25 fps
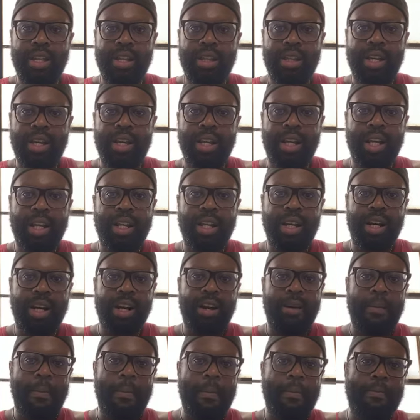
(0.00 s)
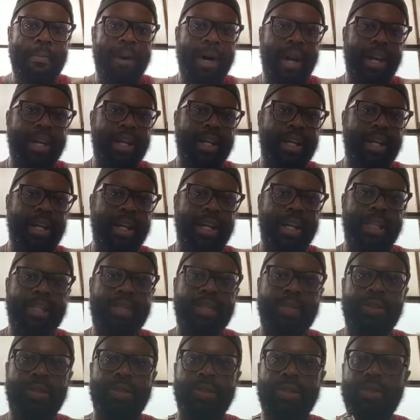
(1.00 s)
the color, but
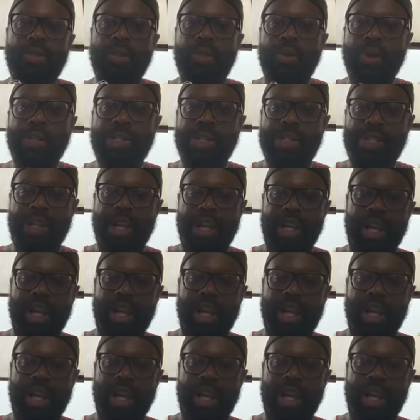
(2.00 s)
it's gorgeous and I